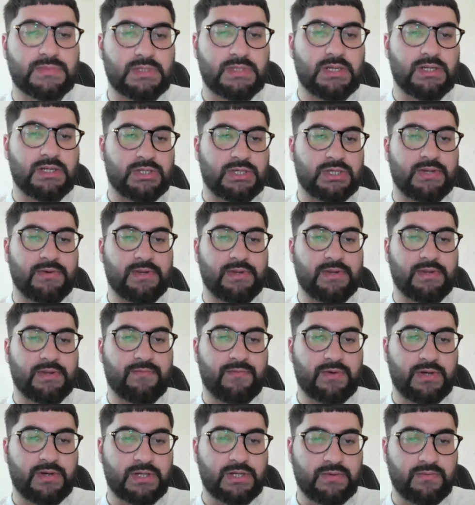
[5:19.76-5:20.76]
Jiri can
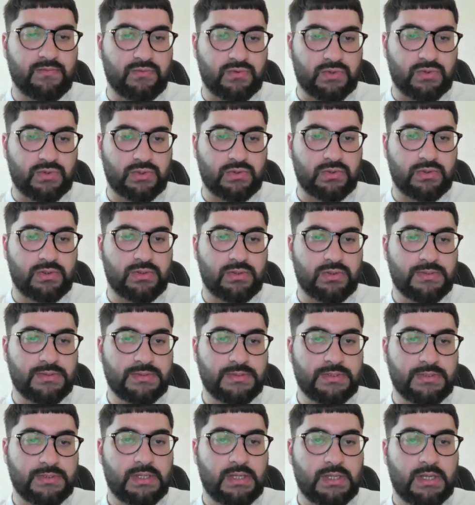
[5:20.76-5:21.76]
finish him for sure.
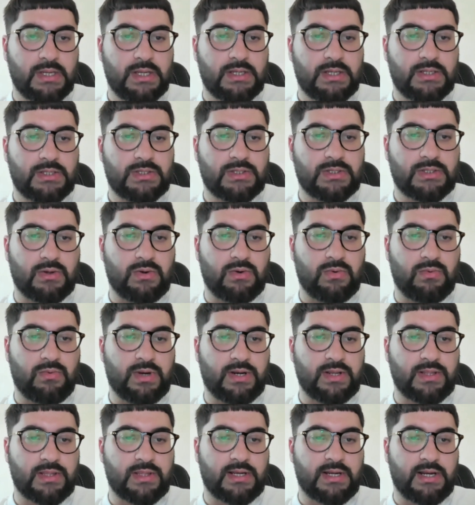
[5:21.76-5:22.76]
So one
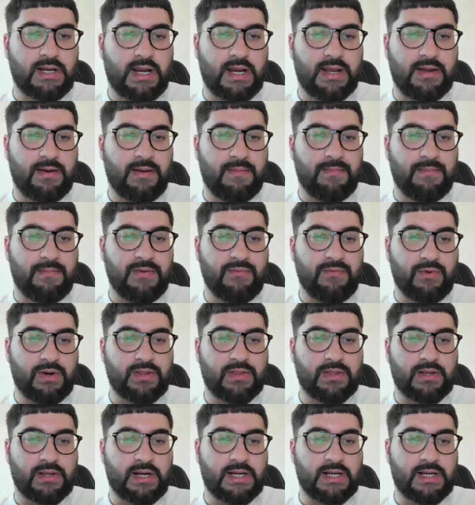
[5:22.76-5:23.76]
of the guys, I believe one of
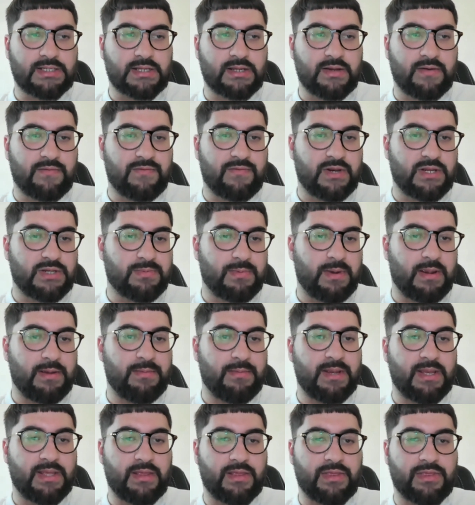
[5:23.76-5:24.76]
the guys is going to finish
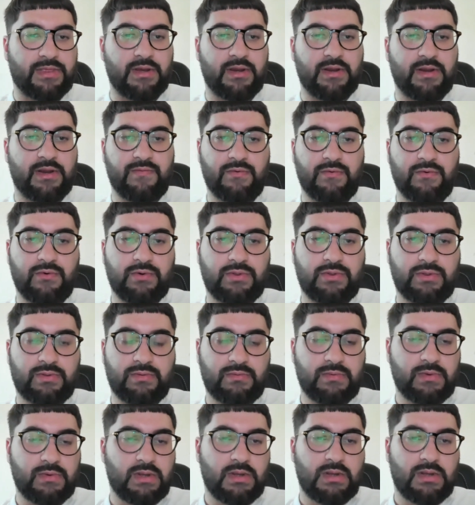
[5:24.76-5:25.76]
maybe in the third, fourth,
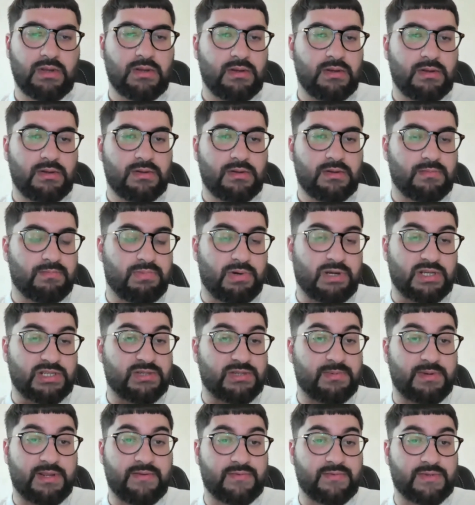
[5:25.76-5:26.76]

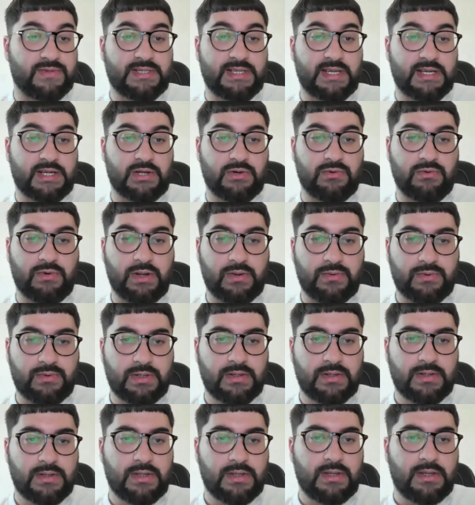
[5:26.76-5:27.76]
possibly even second round.
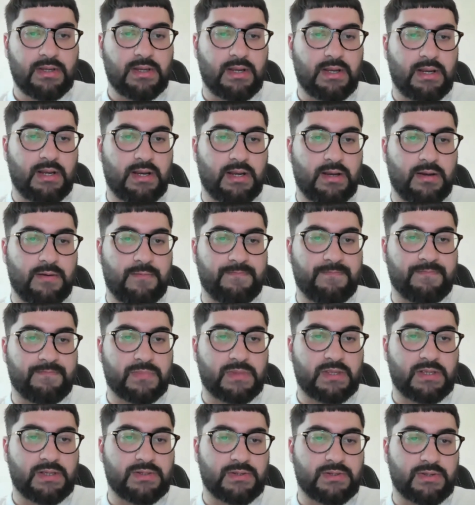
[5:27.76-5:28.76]

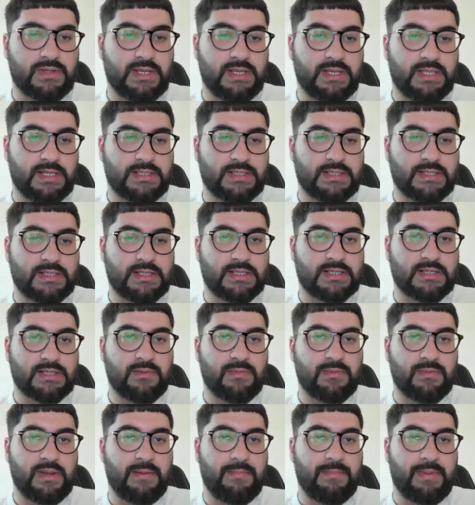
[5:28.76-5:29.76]
So yeah, that's going to
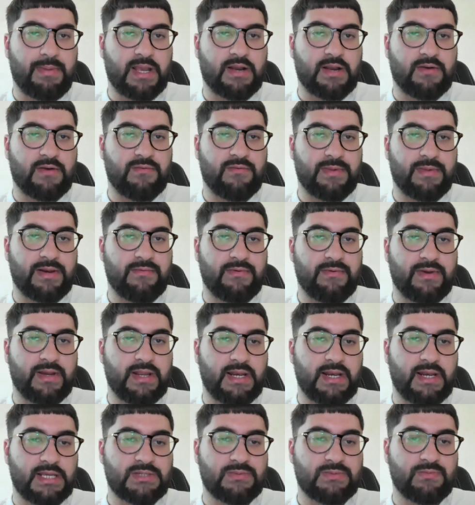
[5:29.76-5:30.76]
be a bang of a minute.
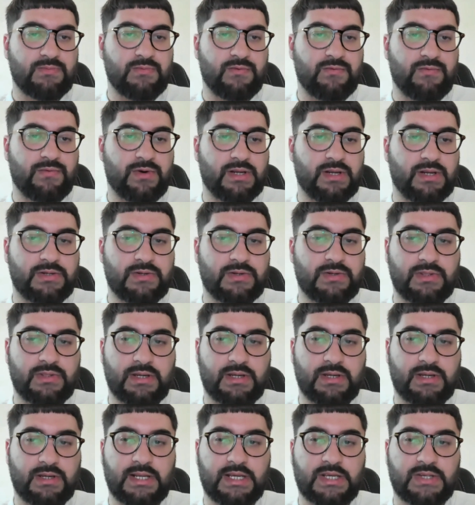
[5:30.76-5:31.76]
Let's move on to
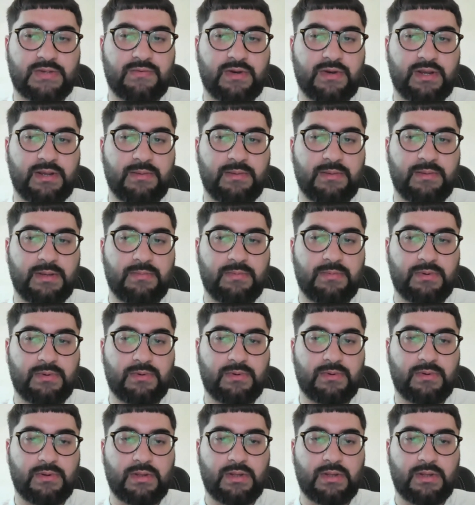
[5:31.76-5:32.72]
the next fight, people.